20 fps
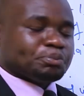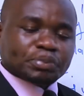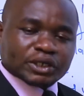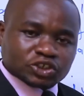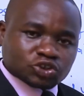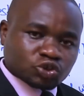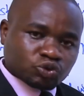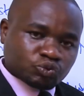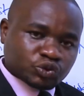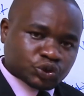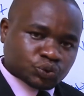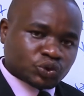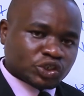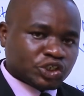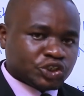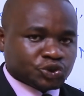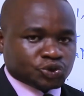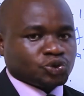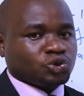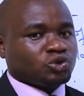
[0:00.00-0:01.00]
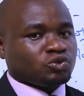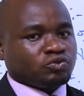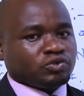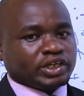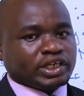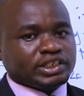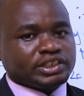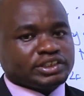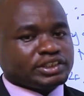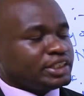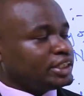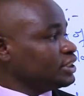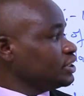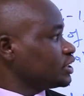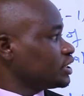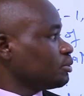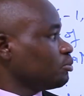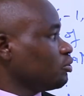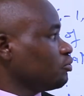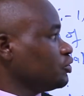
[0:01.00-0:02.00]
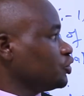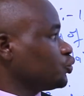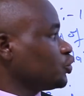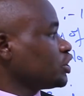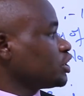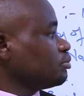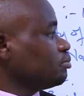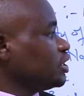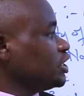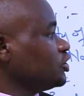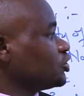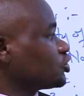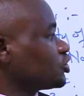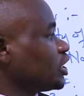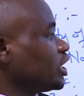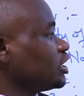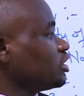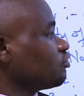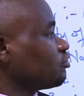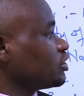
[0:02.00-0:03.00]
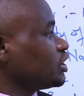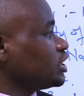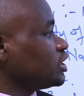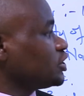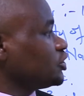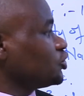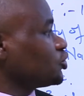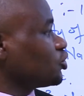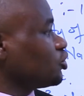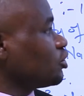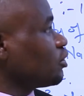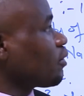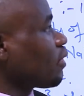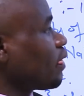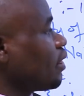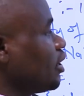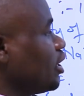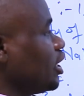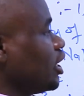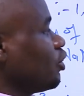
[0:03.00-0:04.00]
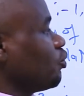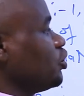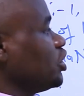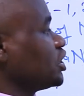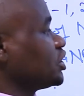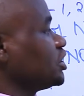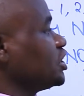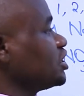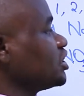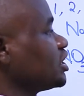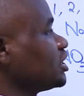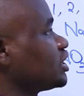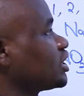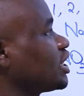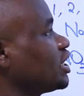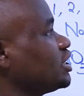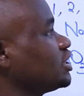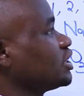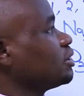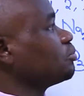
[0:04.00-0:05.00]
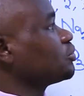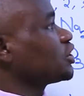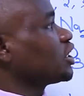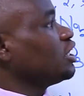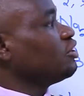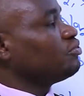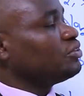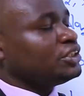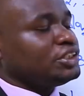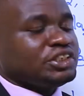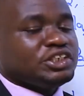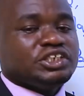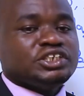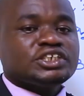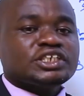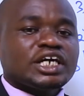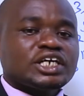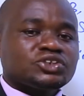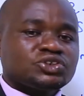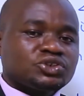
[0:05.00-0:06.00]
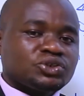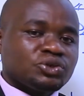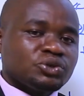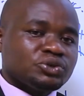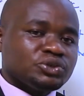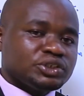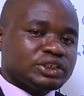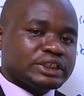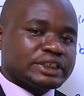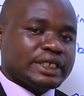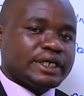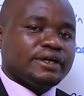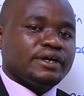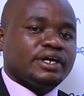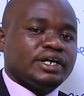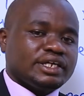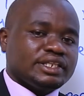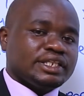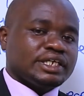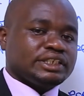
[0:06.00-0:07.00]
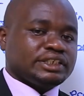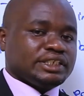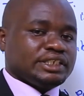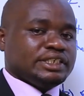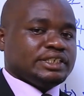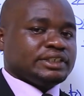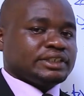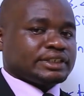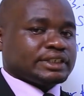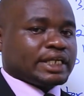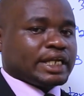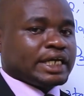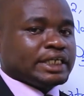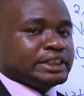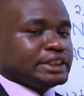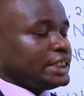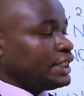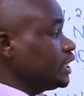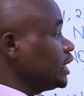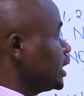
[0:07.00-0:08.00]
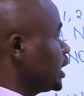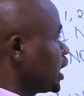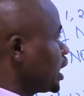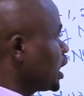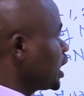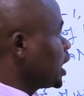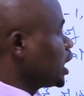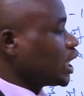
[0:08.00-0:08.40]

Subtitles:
part of it will dissolve and then some of it will remain. And for that reason, we are saying that calcium sulfate is a salt that is slightly